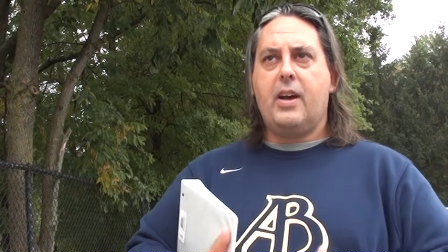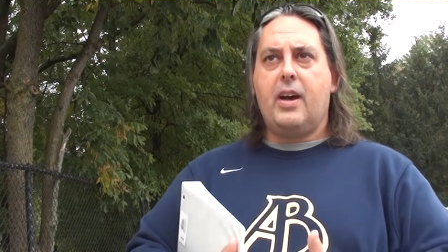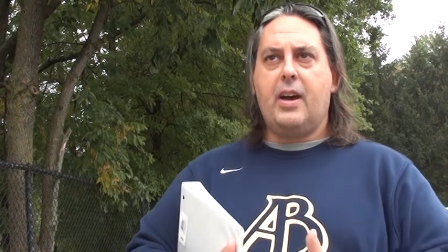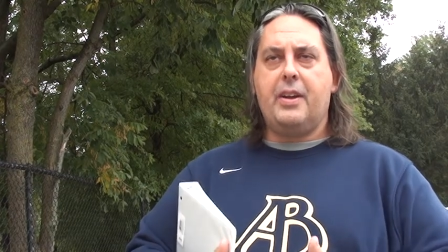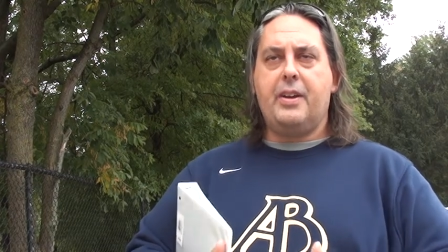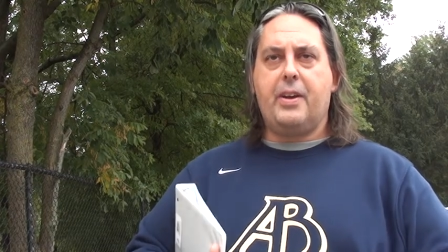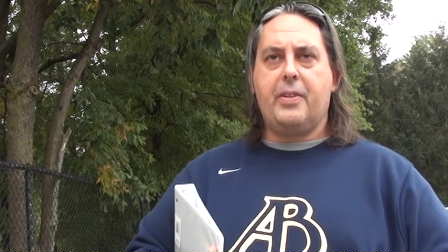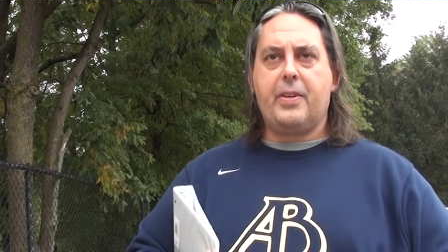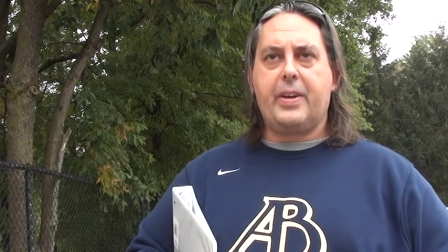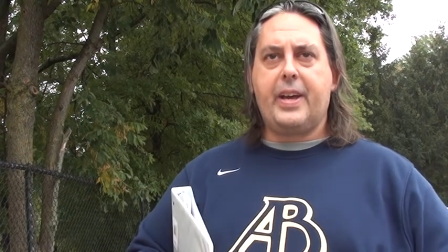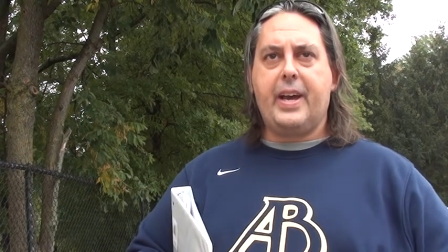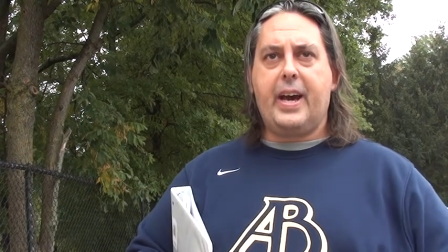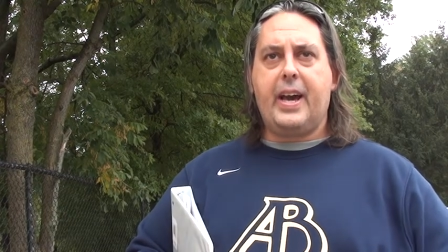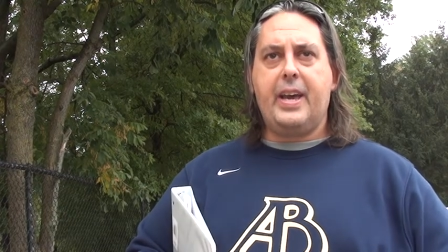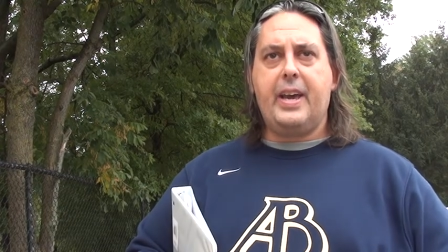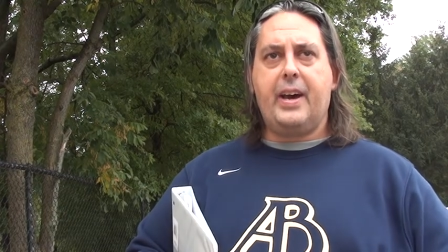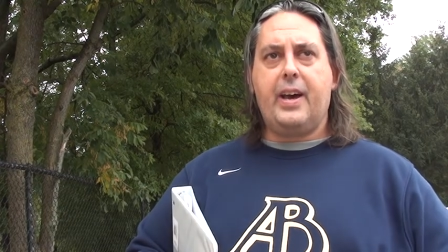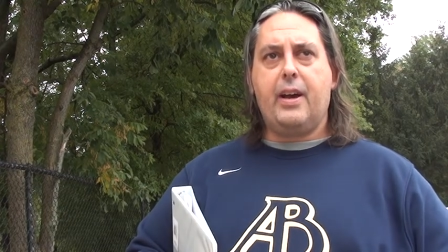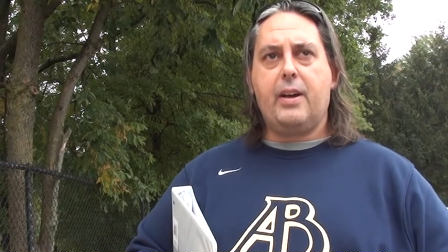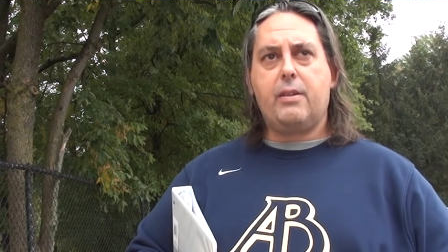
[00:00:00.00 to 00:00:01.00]
Another guy
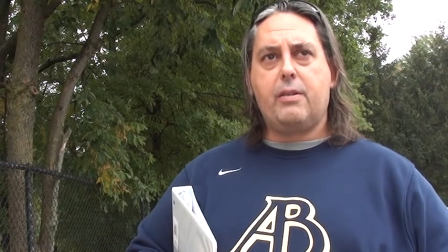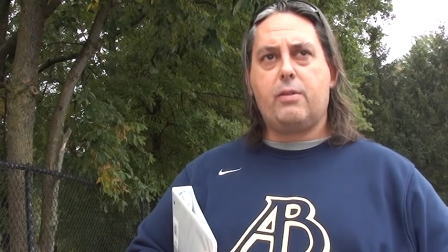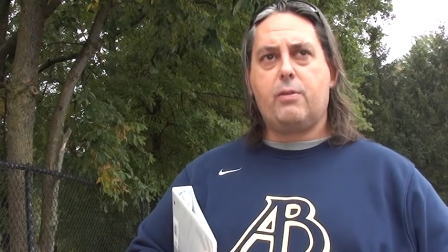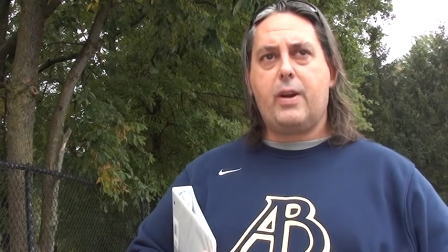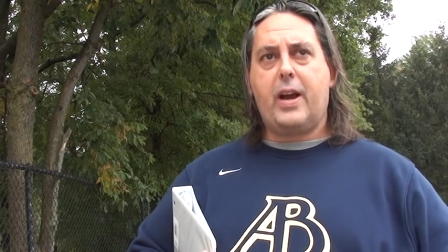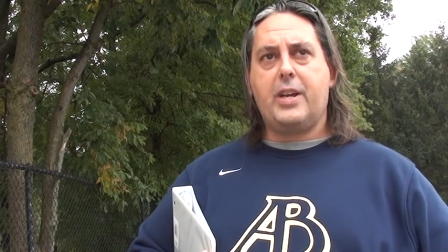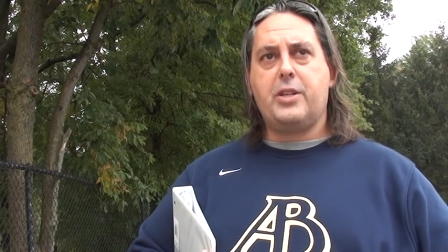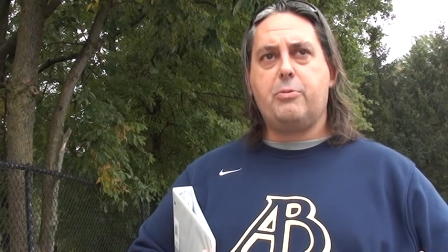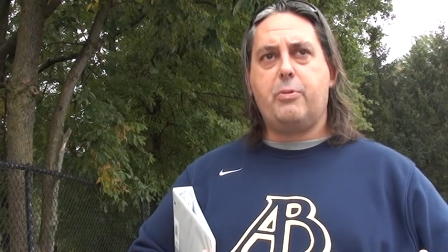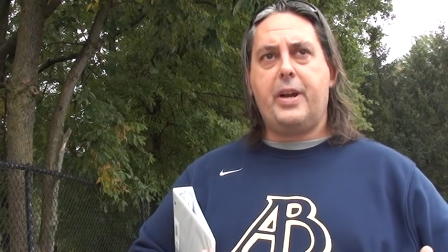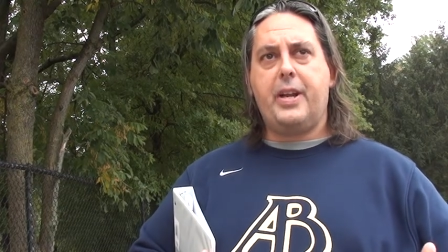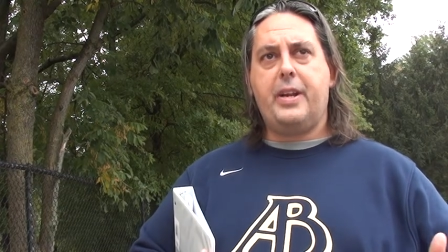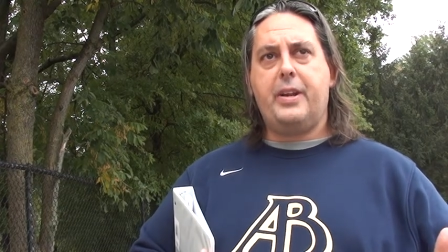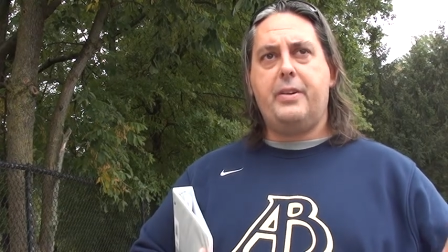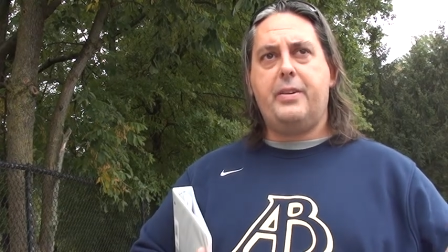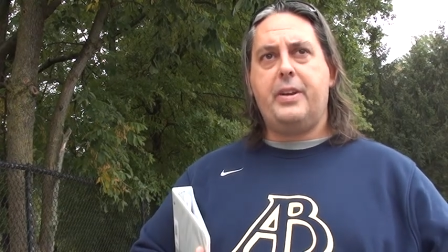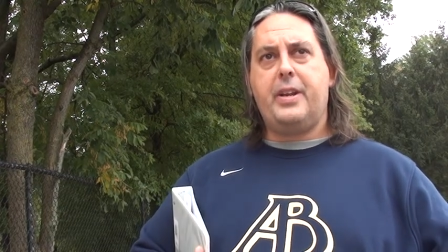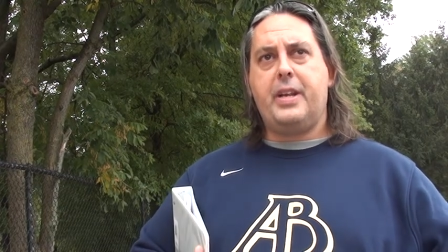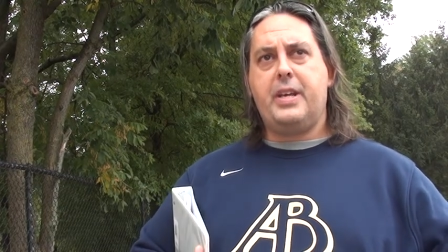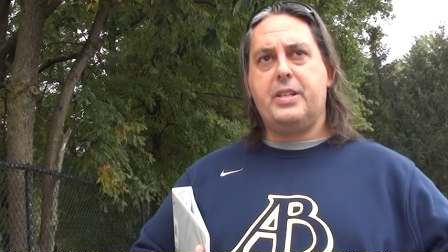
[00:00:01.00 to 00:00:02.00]
uh, graduated
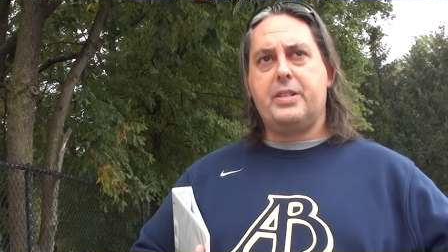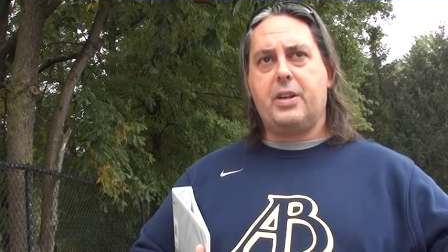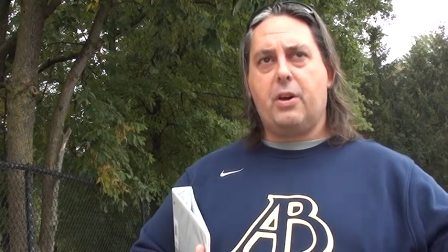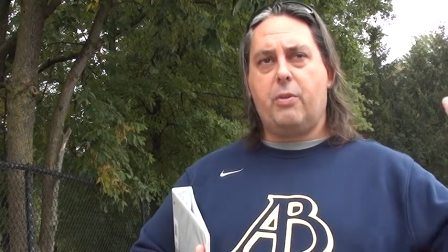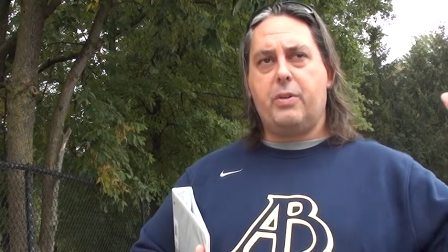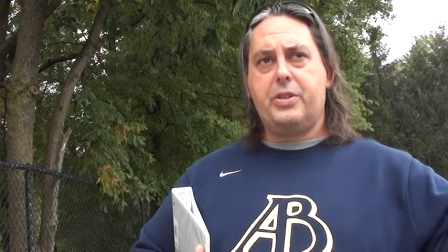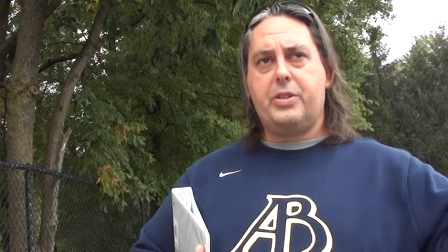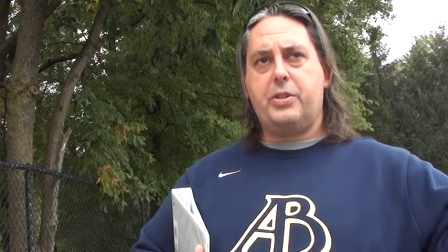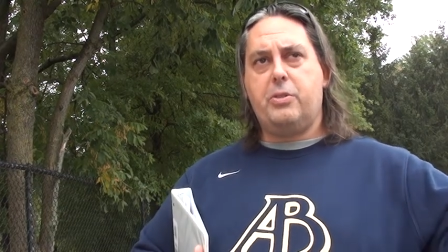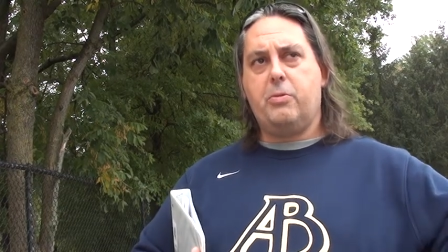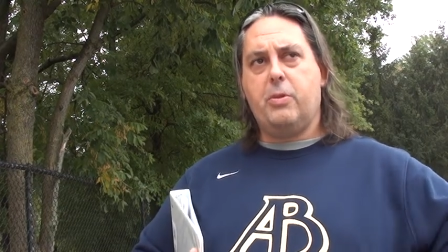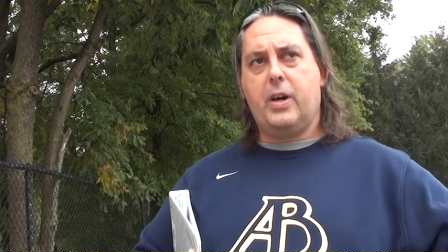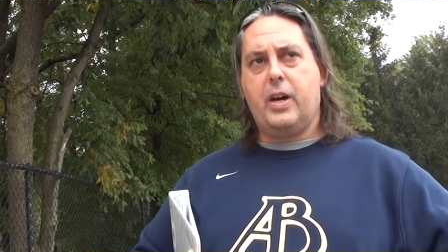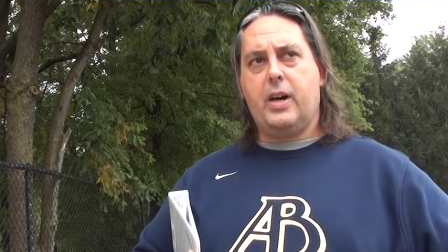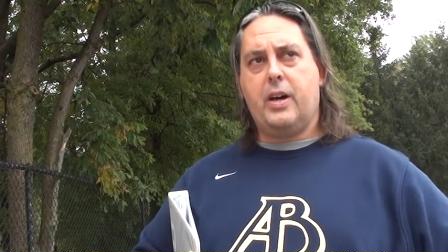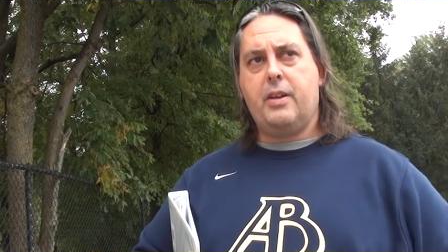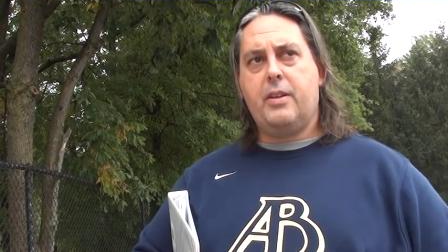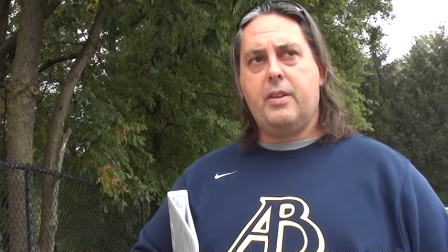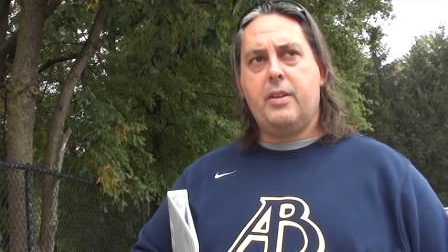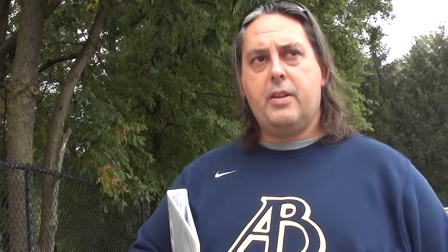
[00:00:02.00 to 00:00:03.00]
and he's going to uh,
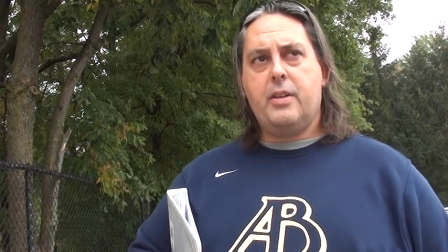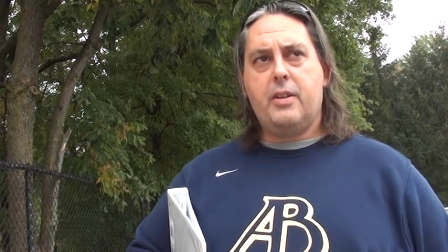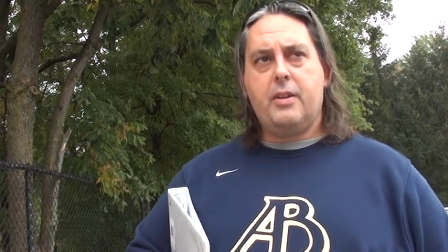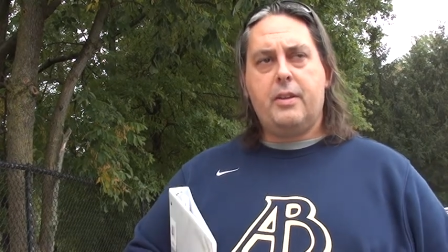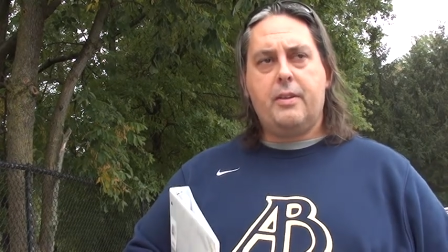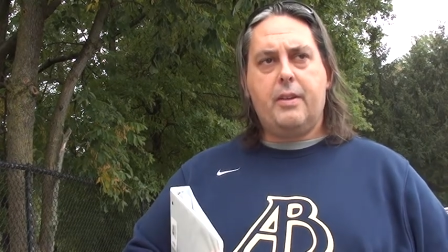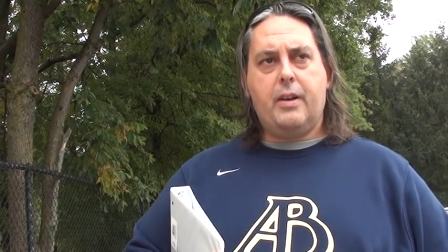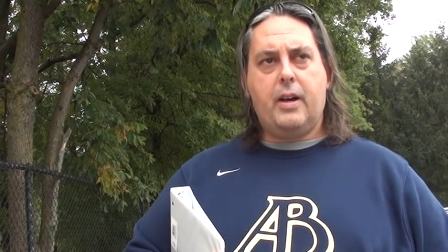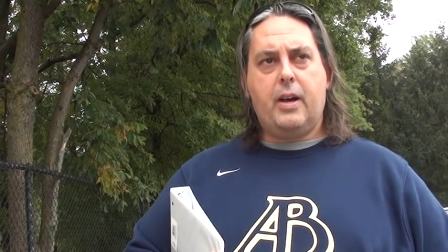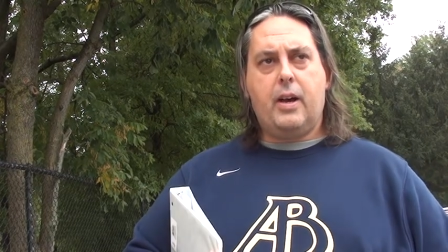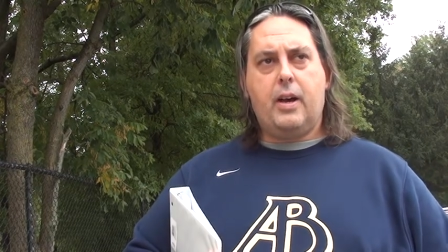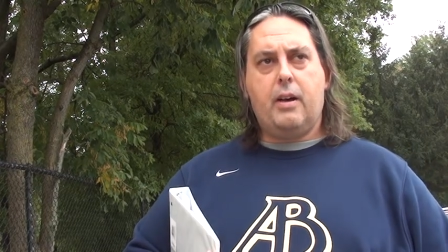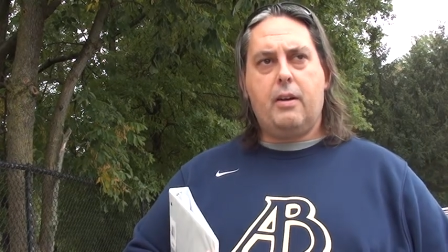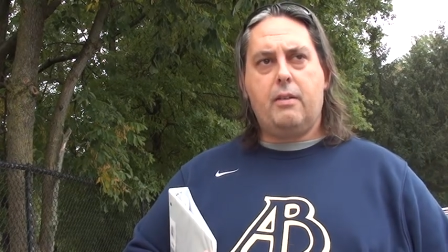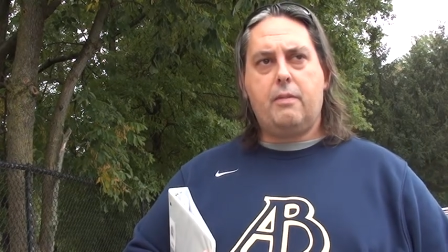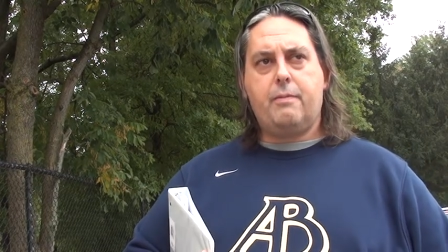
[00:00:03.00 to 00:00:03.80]
uh